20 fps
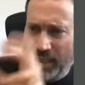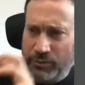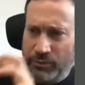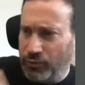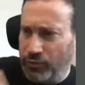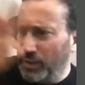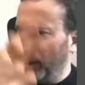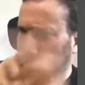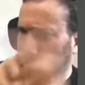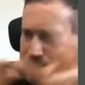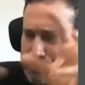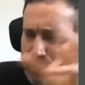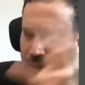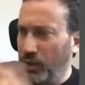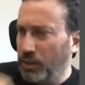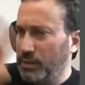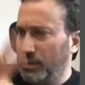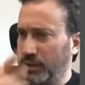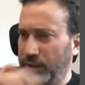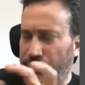tetris
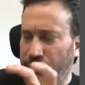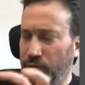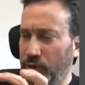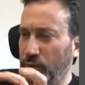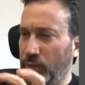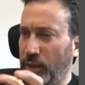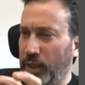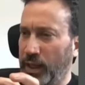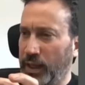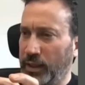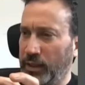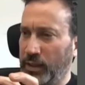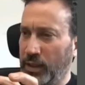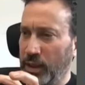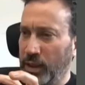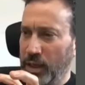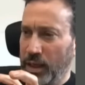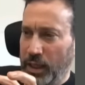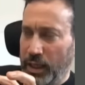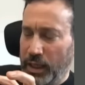parts if you
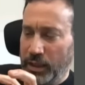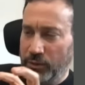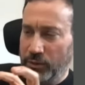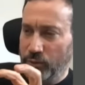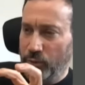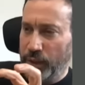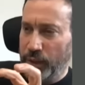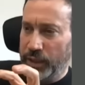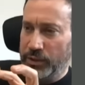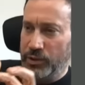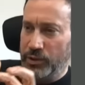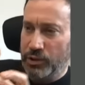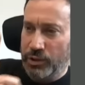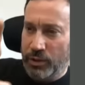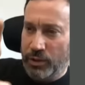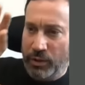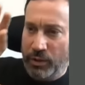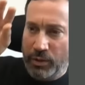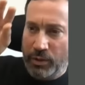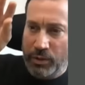like in
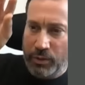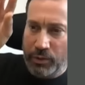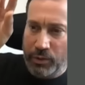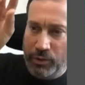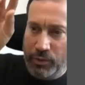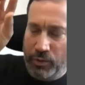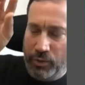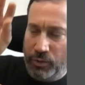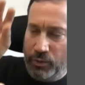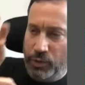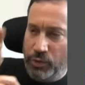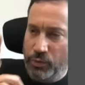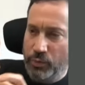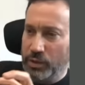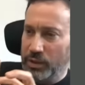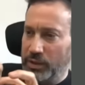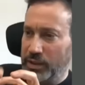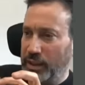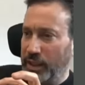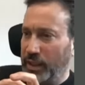which you know you
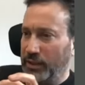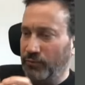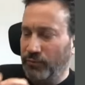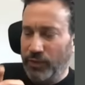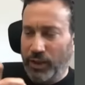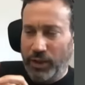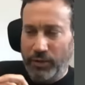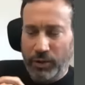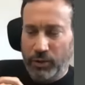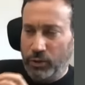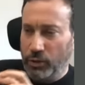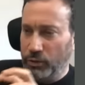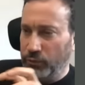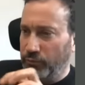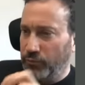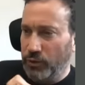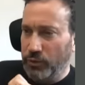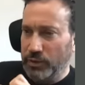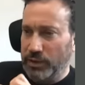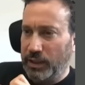would get very
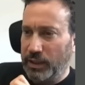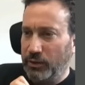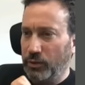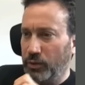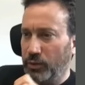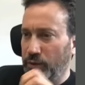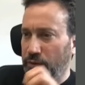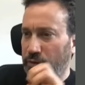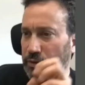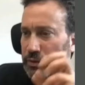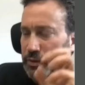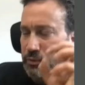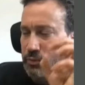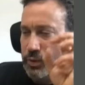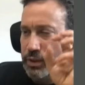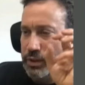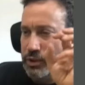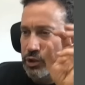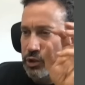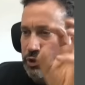confusing order
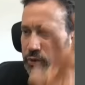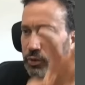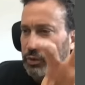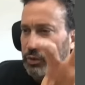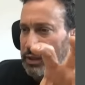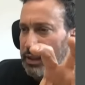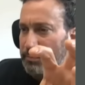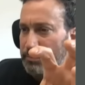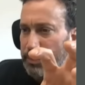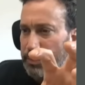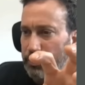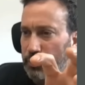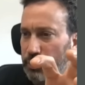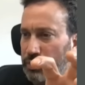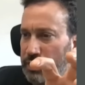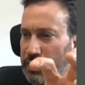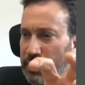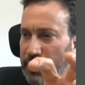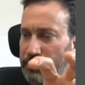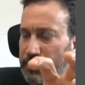in which your number
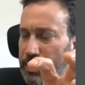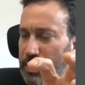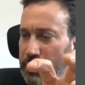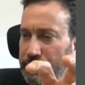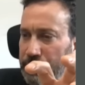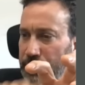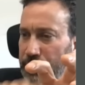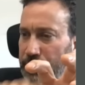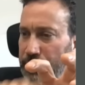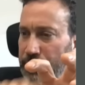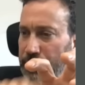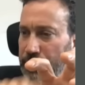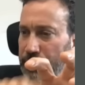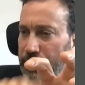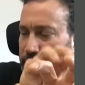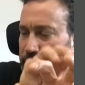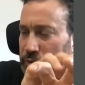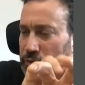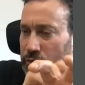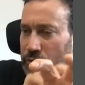would come up and you
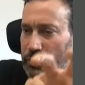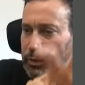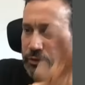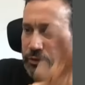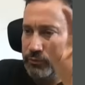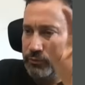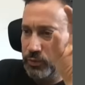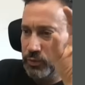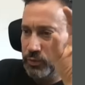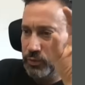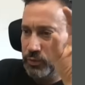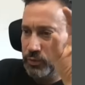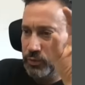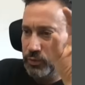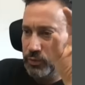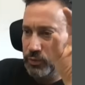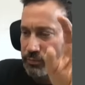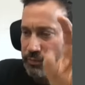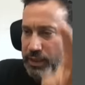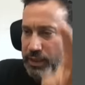would be told to go